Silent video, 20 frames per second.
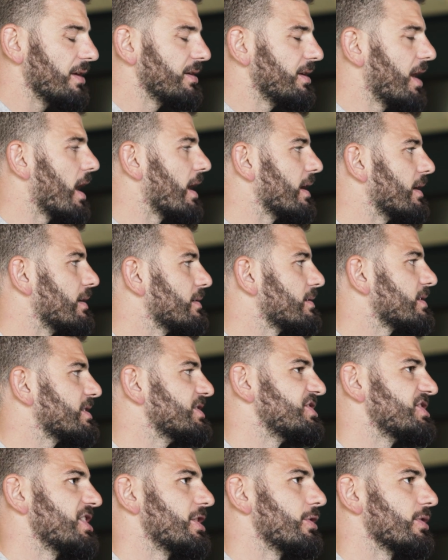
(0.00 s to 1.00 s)
Not
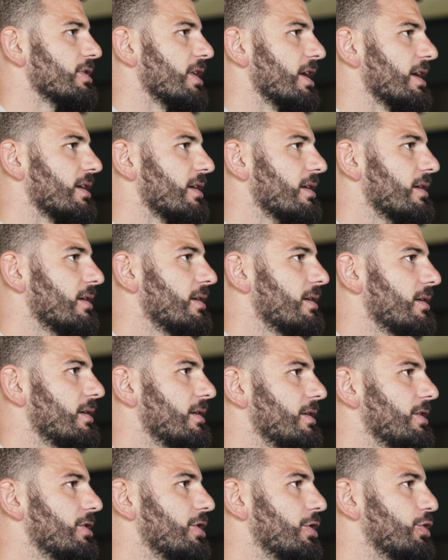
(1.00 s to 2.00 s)
considering like
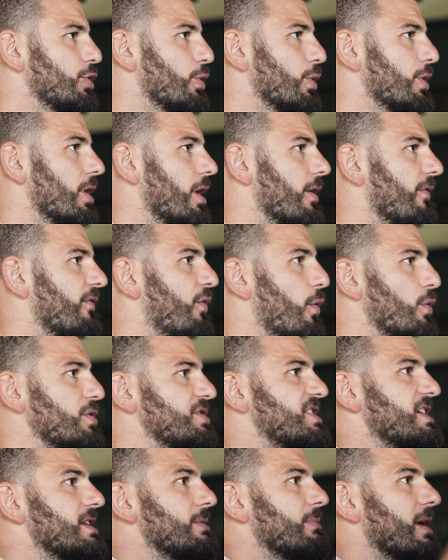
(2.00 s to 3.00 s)
you're doing a
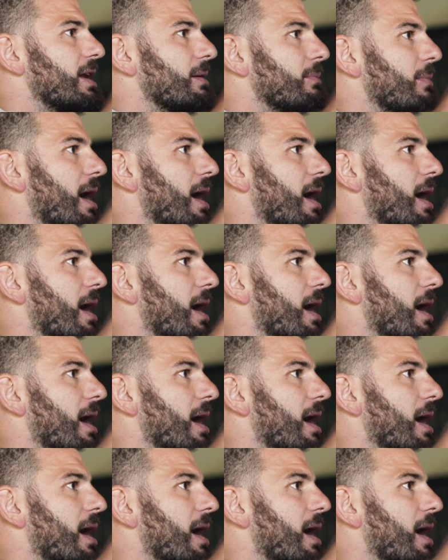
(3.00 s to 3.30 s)
14 minute